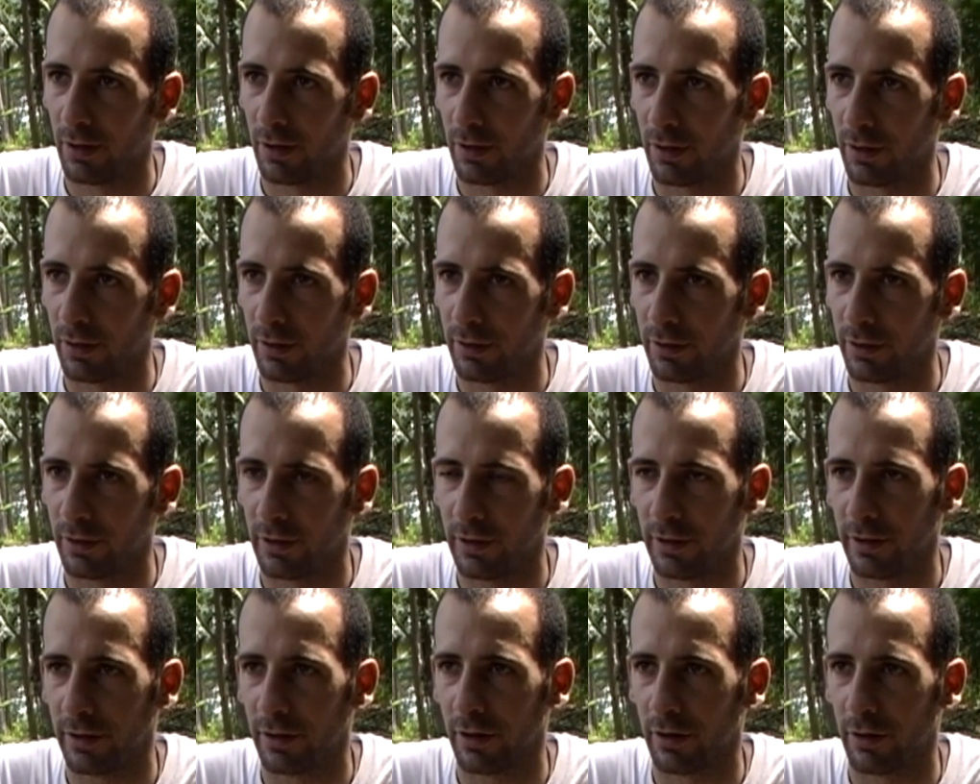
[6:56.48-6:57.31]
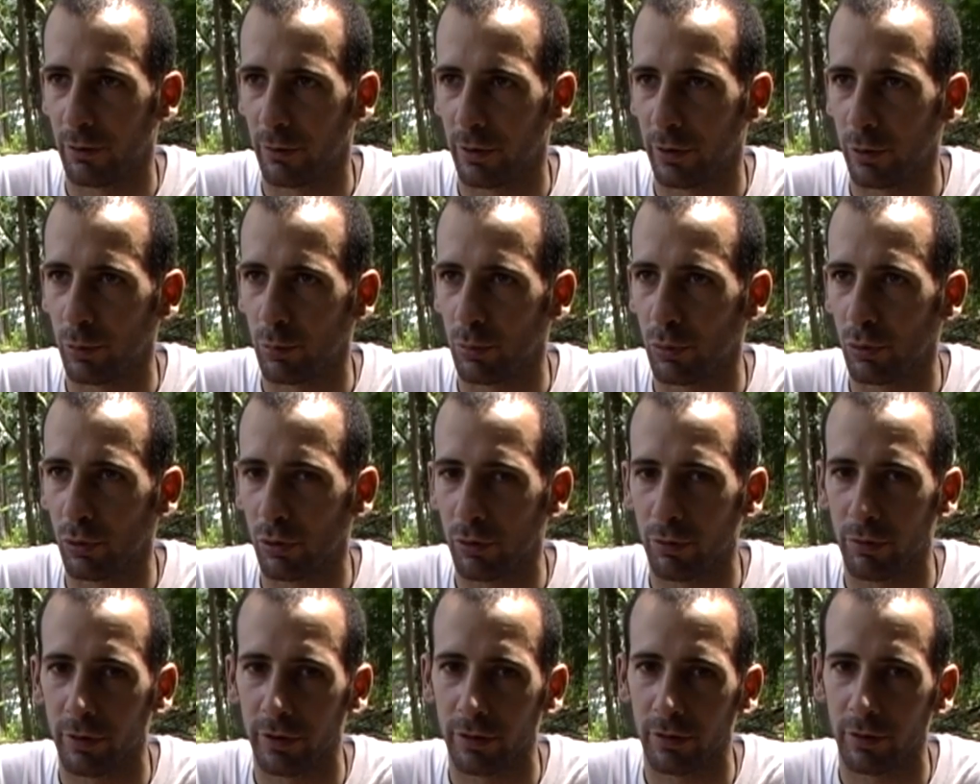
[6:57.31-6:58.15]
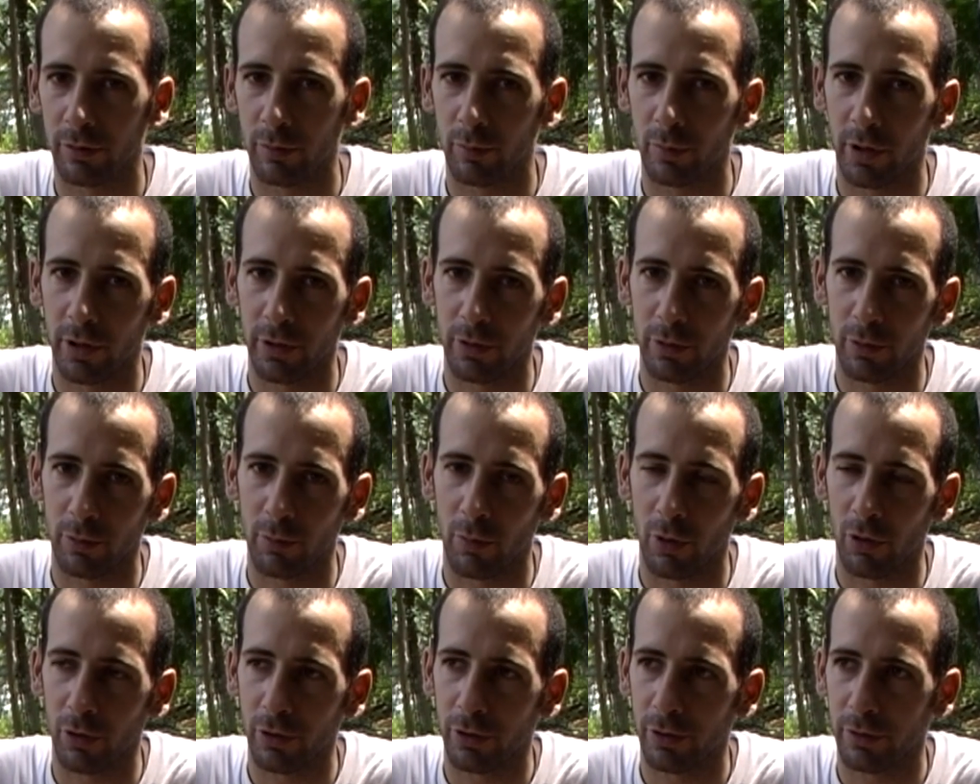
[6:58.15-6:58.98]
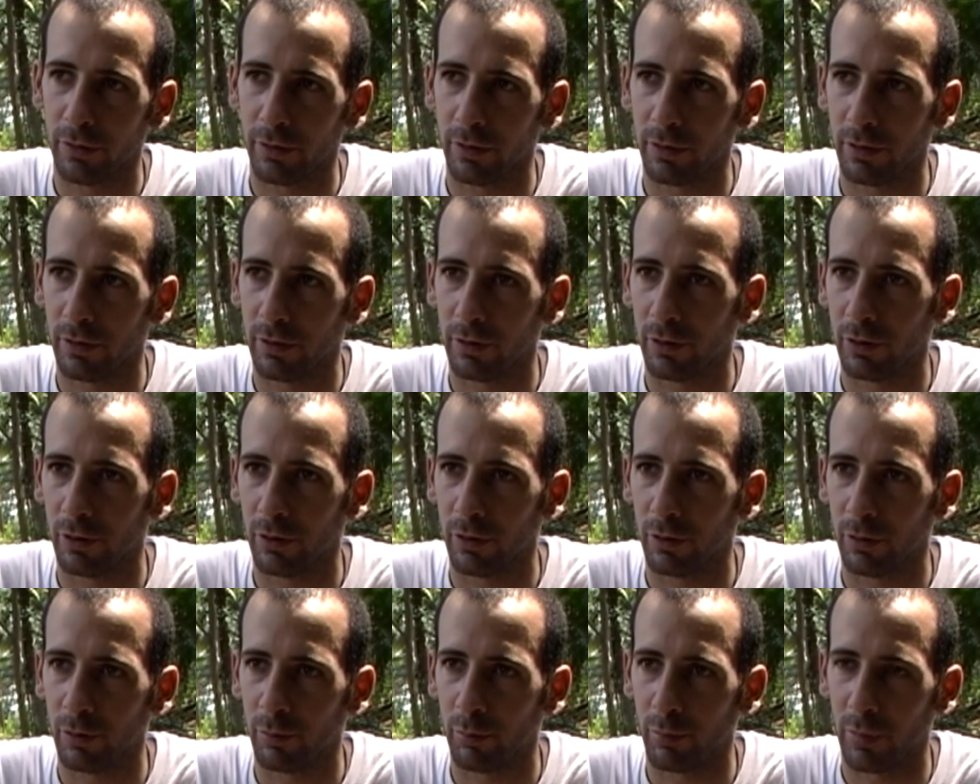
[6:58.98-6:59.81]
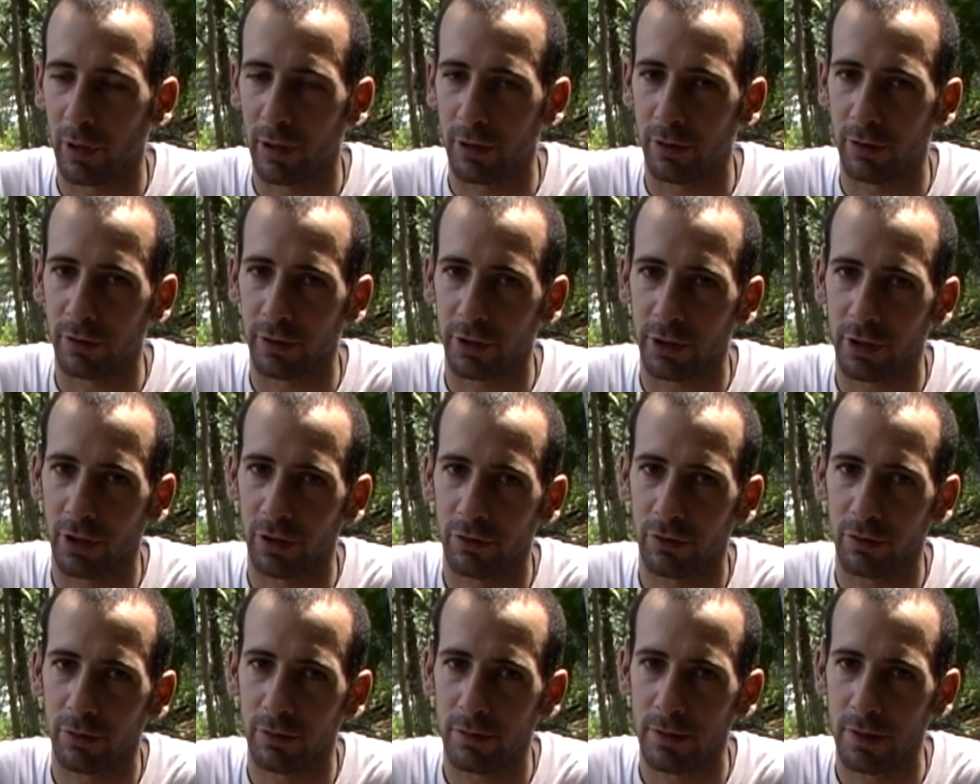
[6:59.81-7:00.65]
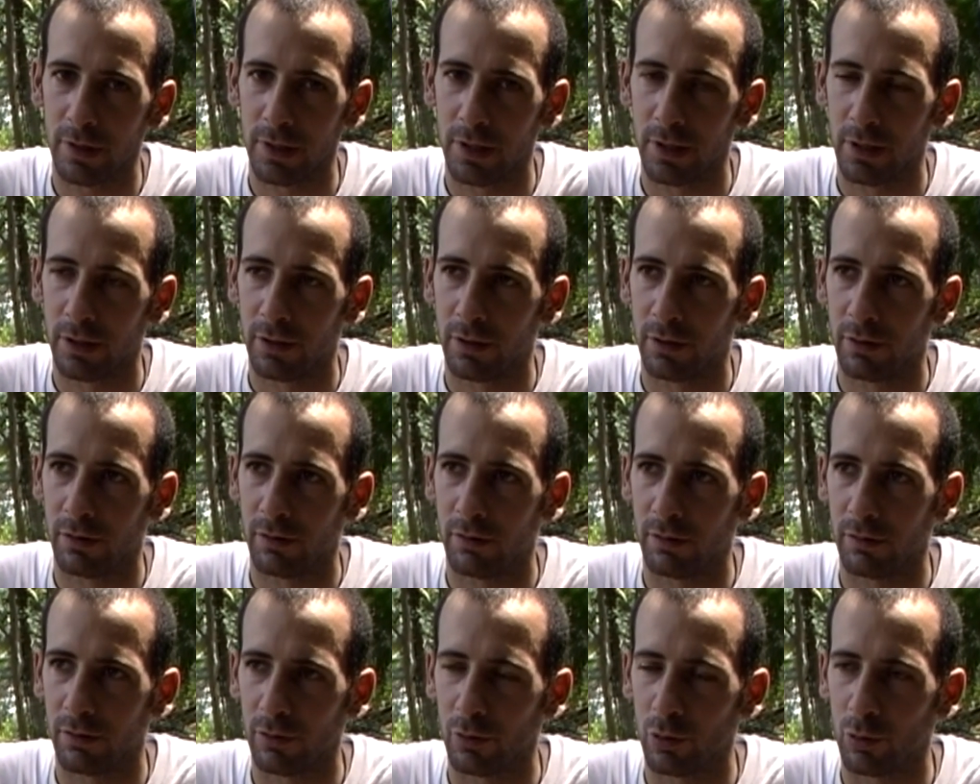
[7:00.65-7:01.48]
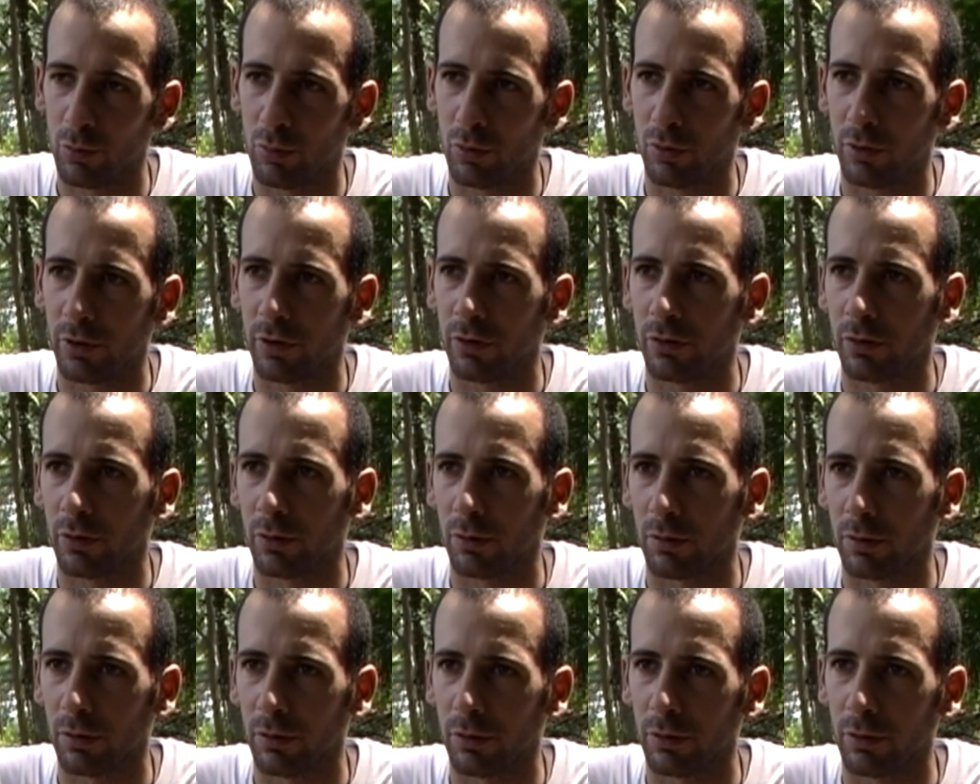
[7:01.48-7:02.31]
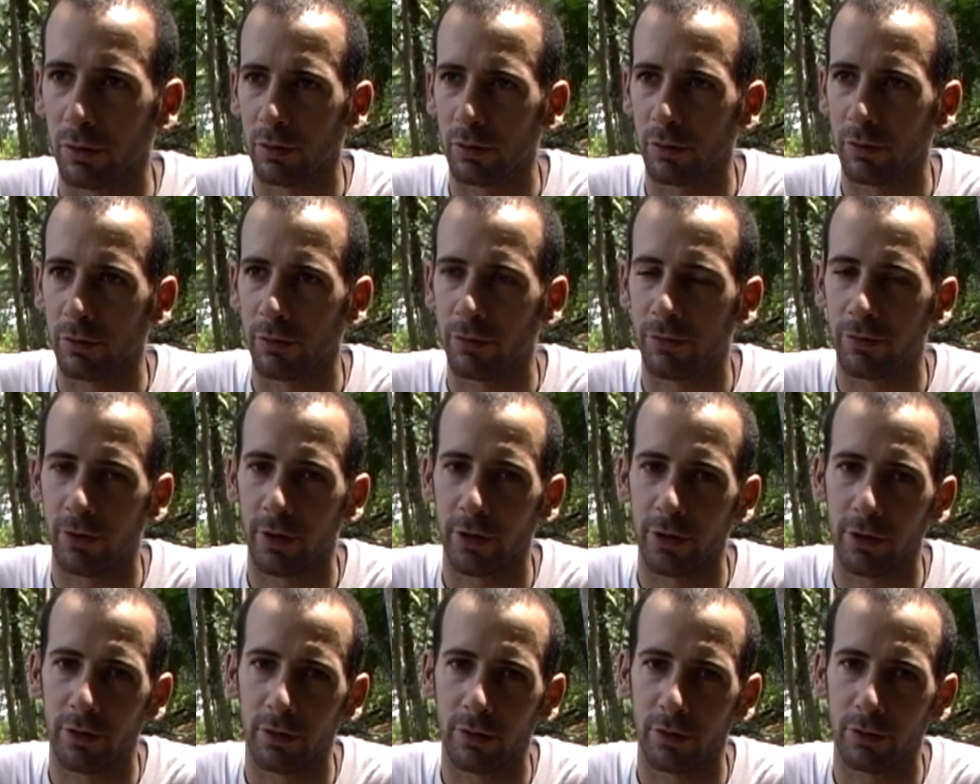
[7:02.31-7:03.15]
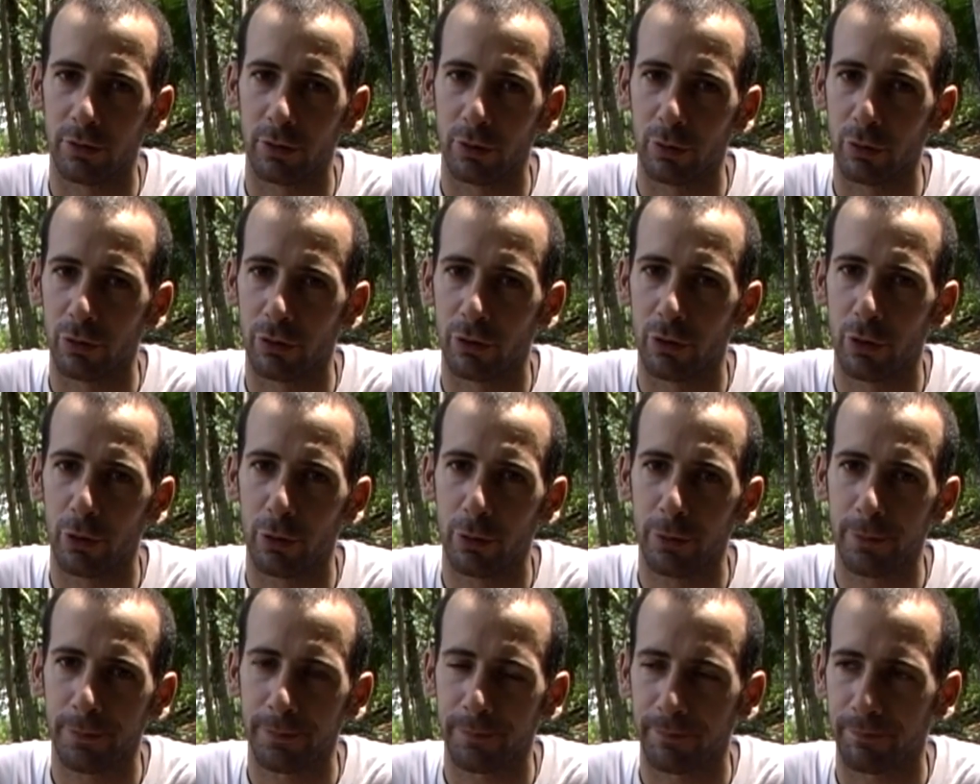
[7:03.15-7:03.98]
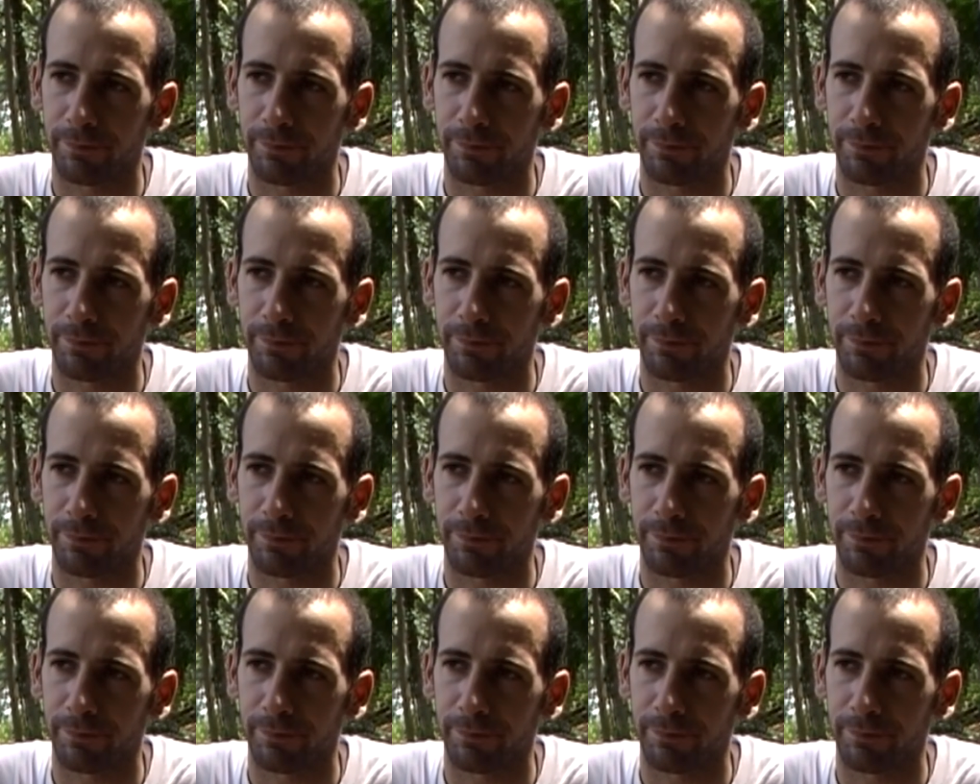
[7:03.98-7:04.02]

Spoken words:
And in India I read a book written by a monk, Palden Gyatso. The book is called Fire Under the Snow,